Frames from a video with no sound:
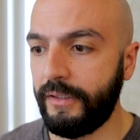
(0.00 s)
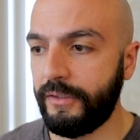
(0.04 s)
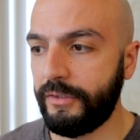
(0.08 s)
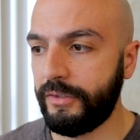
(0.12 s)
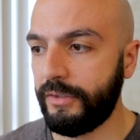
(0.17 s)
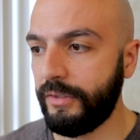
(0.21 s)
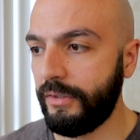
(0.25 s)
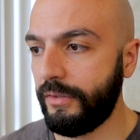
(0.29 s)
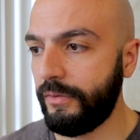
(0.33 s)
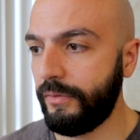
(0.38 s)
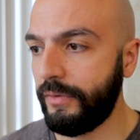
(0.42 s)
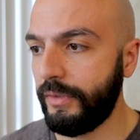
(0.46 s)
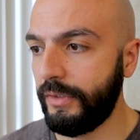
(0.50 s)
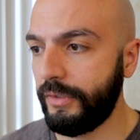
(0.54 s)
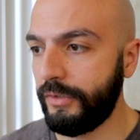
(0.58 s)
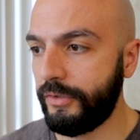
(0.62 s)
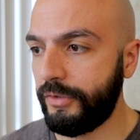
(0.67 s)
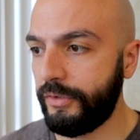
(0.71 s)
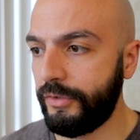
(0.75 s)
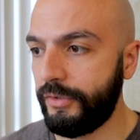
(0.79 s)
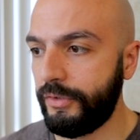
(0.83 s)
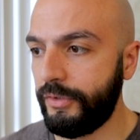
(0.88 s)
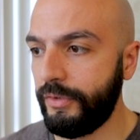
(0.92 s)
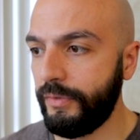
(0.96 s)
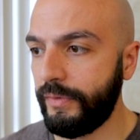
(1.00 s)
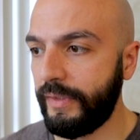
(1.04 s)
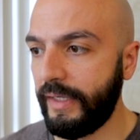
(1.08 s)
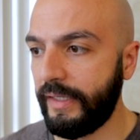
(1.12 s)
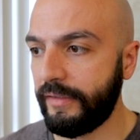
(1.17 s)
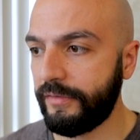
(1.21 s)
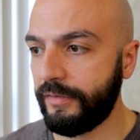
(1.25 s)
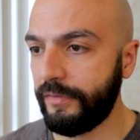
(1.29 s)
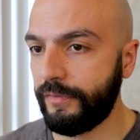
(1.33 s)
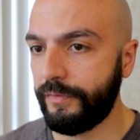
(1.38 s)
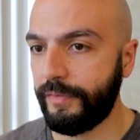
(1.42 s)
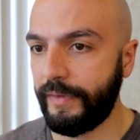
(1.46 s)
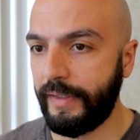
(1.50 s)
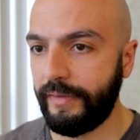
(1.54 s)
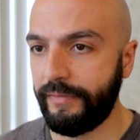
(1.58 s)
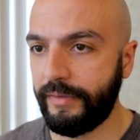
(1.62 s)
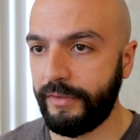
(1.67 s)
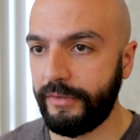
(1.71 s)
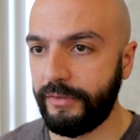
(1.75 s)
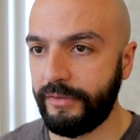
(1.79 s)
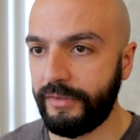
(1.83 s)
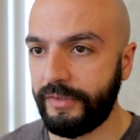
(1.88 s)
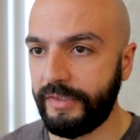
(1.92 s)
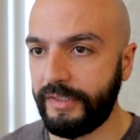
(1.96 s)
So
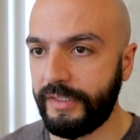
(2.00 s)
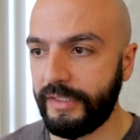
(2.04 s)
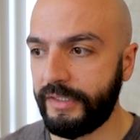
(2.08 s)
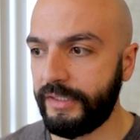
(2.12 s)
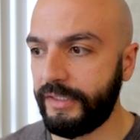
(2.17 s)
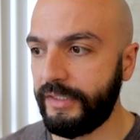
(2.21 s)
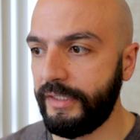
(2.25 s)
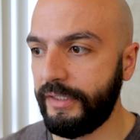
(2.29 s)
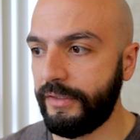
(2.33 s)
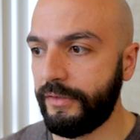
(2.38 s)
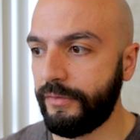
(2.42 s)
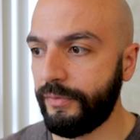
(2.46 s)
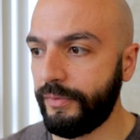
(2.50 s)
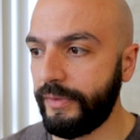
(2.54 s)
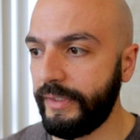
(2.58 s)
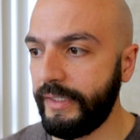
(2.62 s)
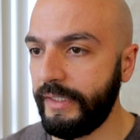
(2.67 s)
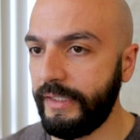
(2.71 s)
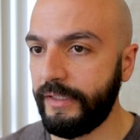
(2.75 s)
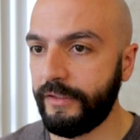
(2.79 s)
2,563